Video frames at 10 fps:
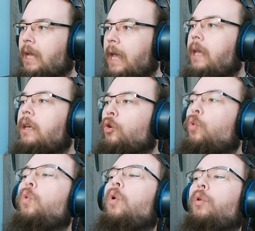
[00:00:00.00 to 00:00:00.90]

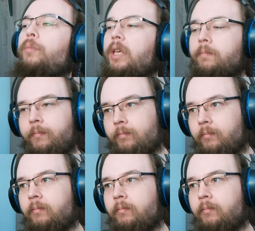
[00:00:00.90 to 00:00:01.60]
K. Uomi.